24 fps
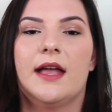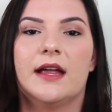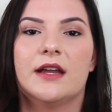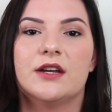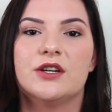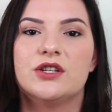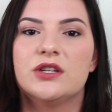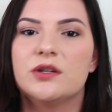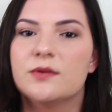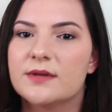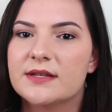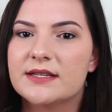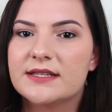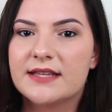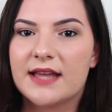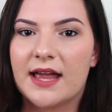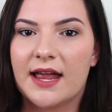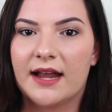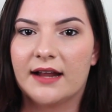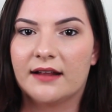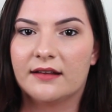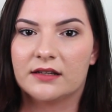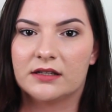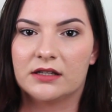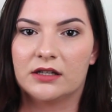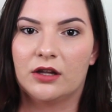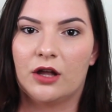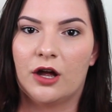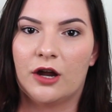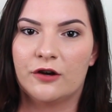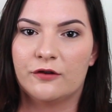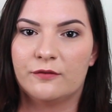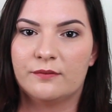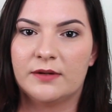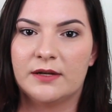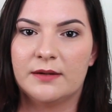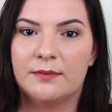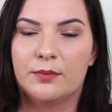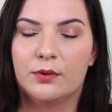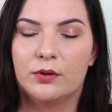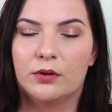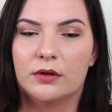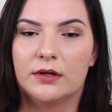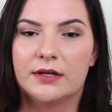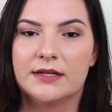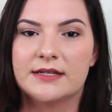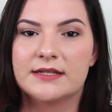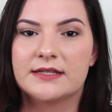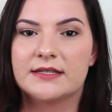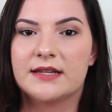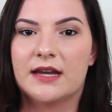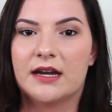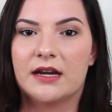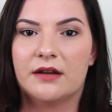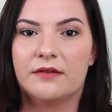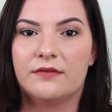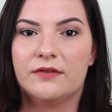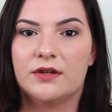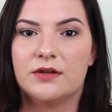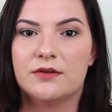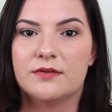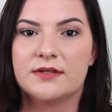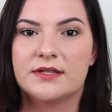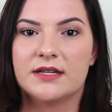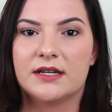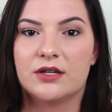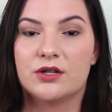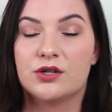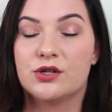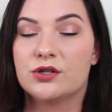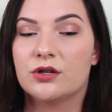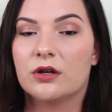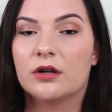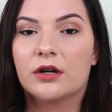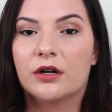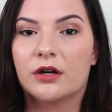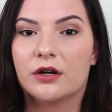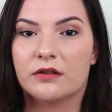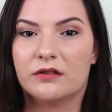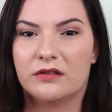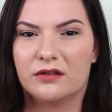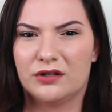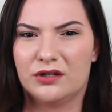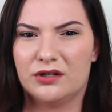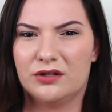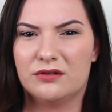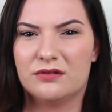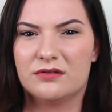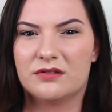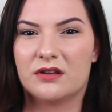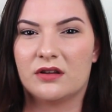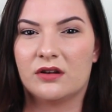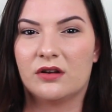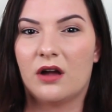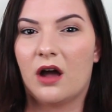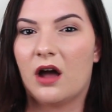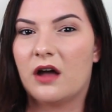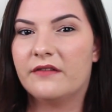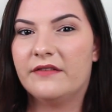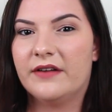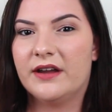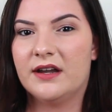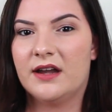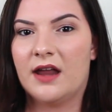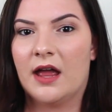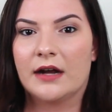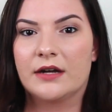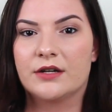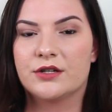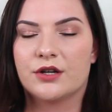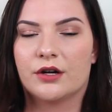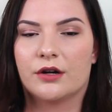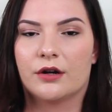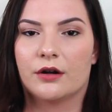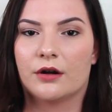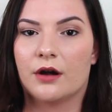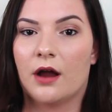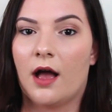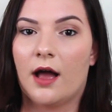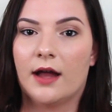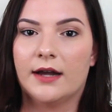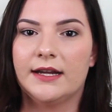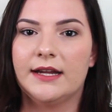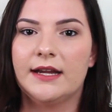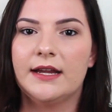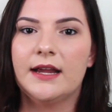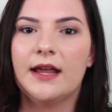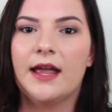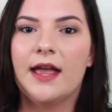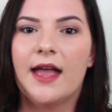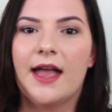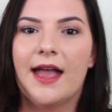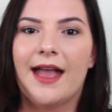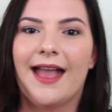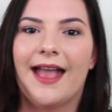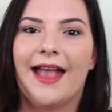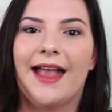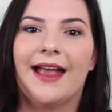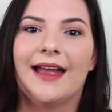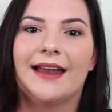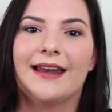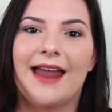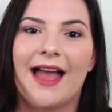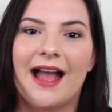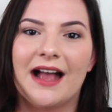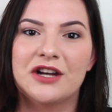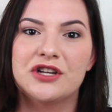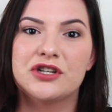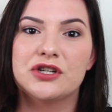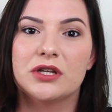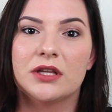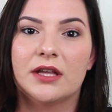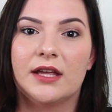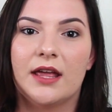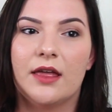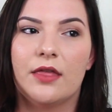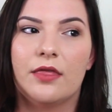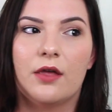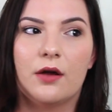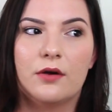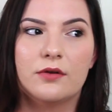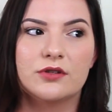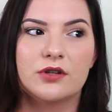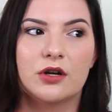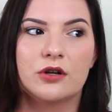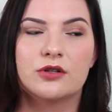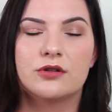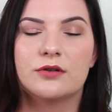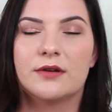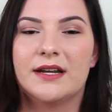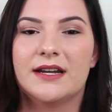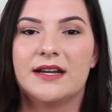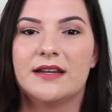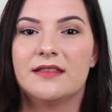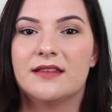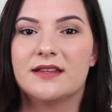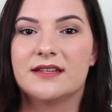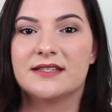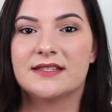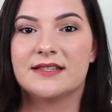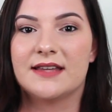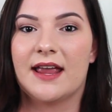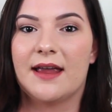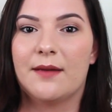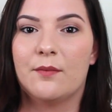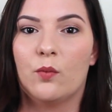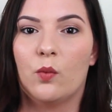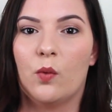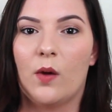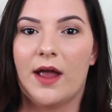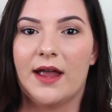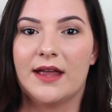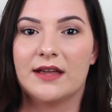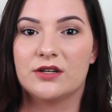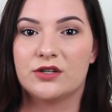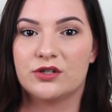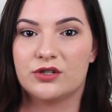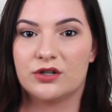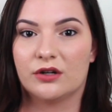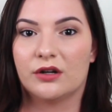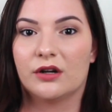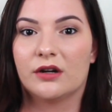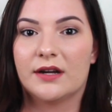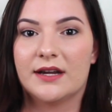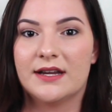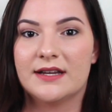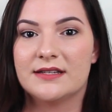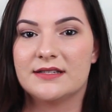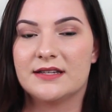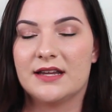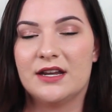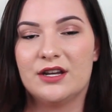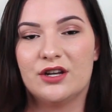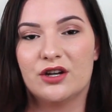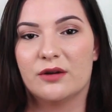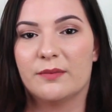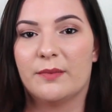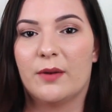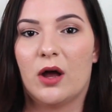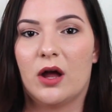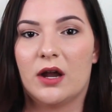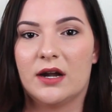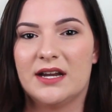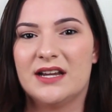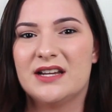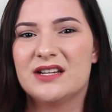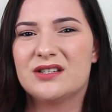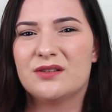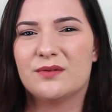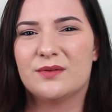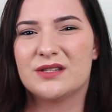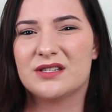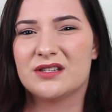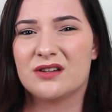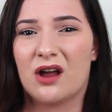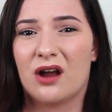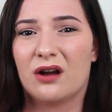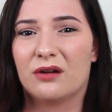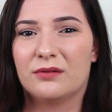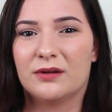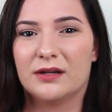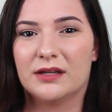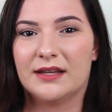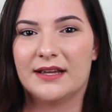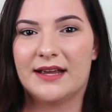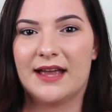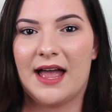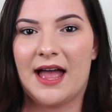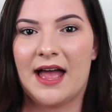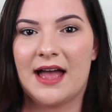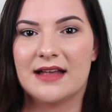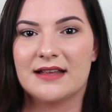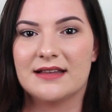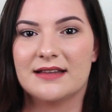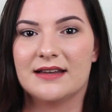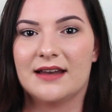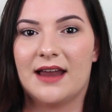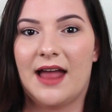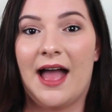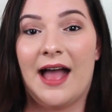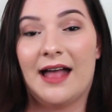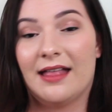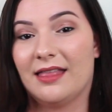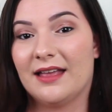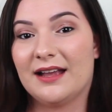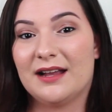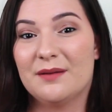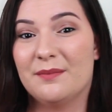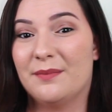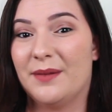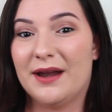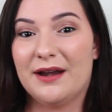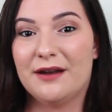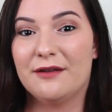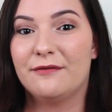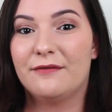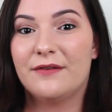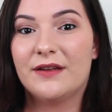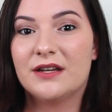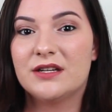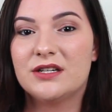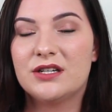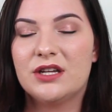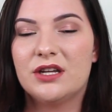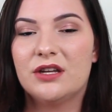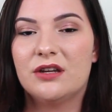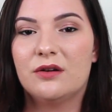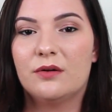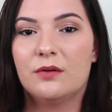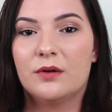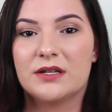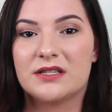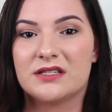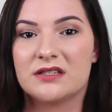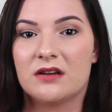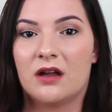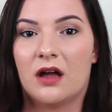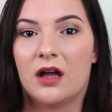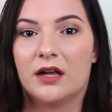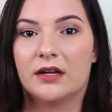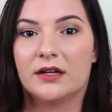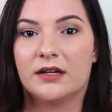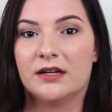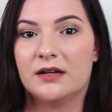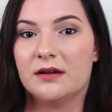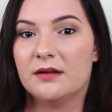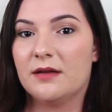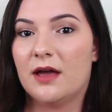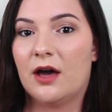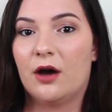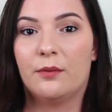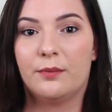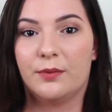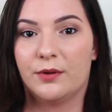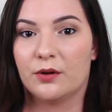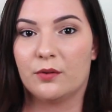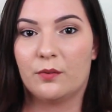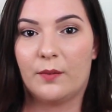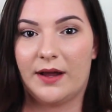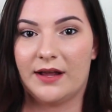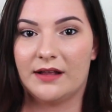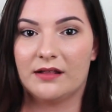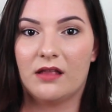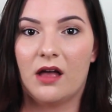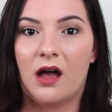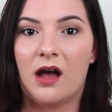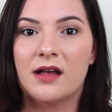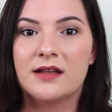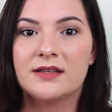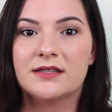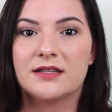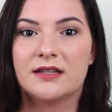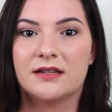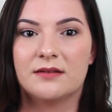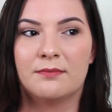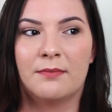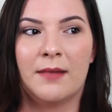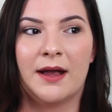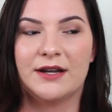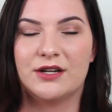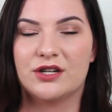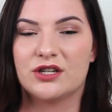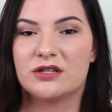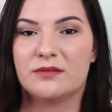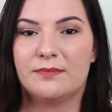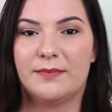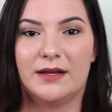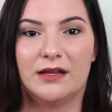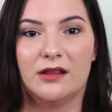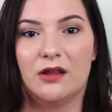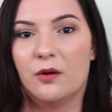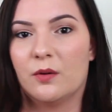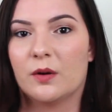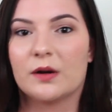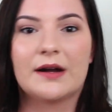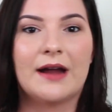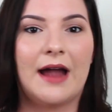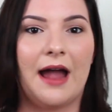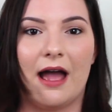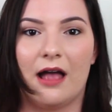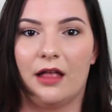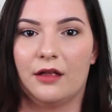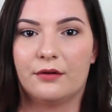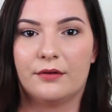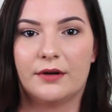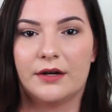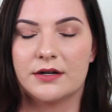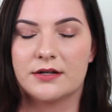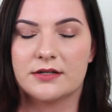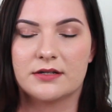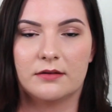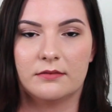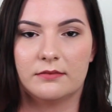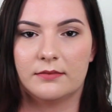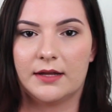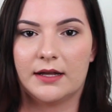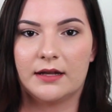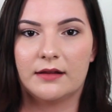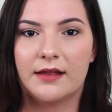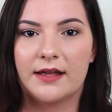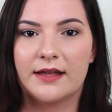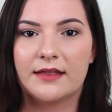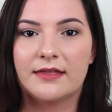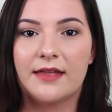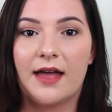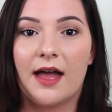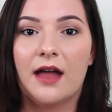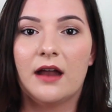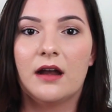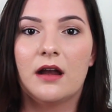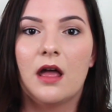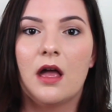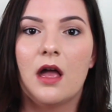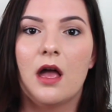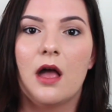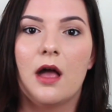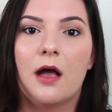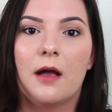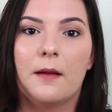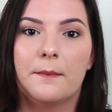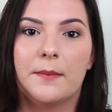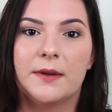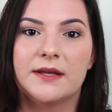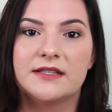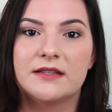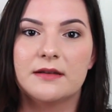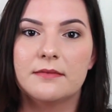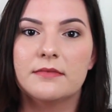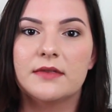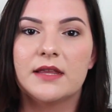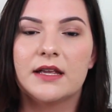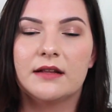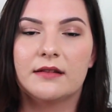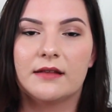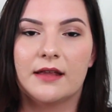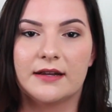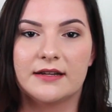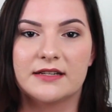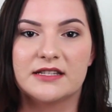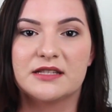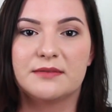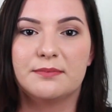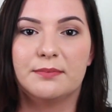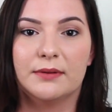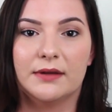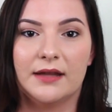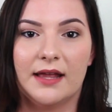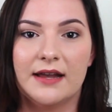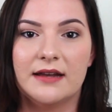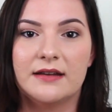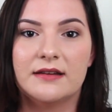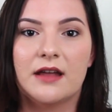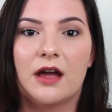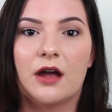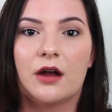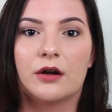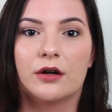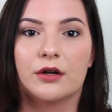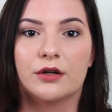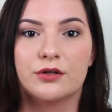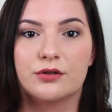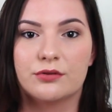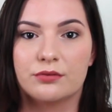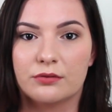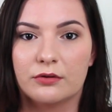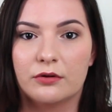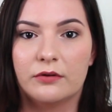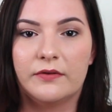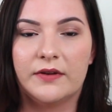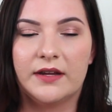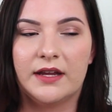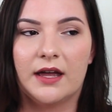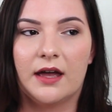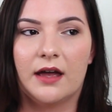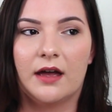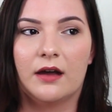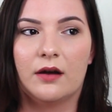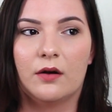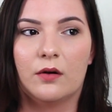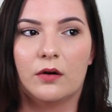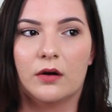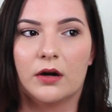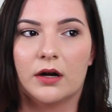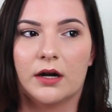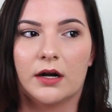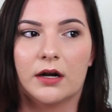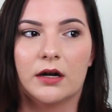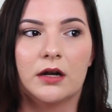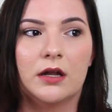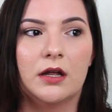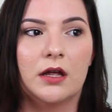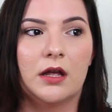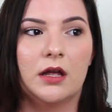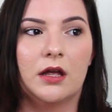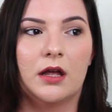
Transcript: and she was saying that a lot of people, instead of using sugar, they'll use agave nectar or honey, and actually those are treated the same way as sugar is in your body, so it's not really at like a benefit to you. It's not going to help your weight loss. It might just be lower calorie or something like that. But something like Splenda or Truvia or